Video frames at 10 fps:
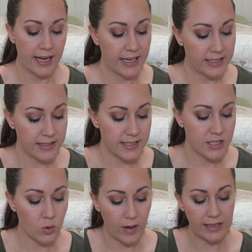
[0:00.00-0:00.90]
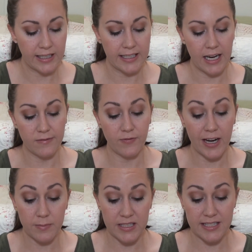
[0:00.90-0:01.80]
and the squalene and
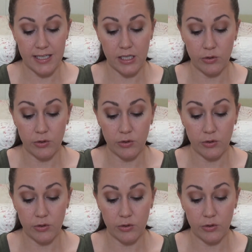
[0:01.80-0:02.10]
vitamin C